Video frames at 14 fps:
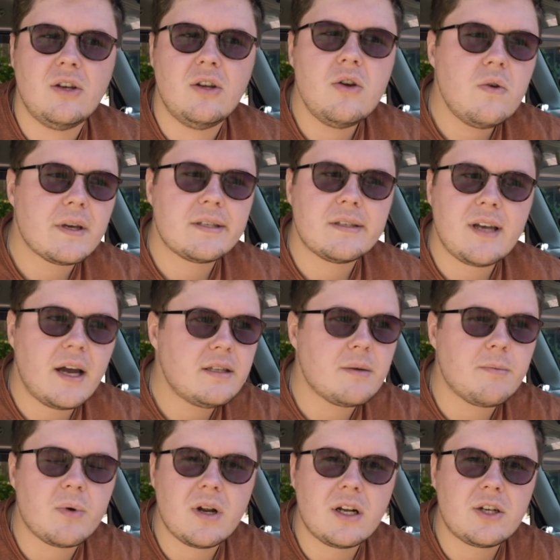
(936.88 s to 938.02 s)
new exciting
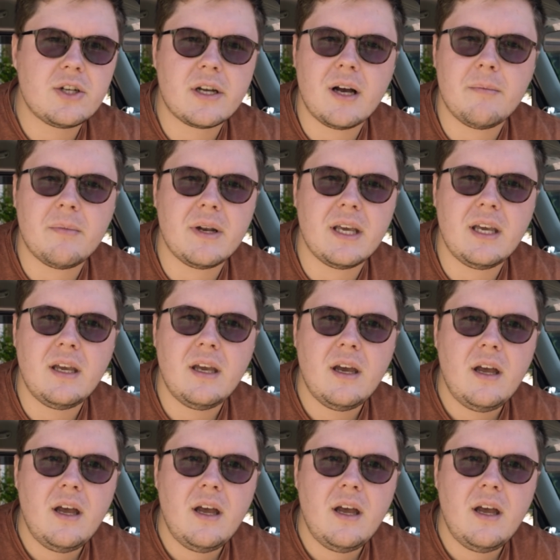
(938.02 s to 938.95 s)
production company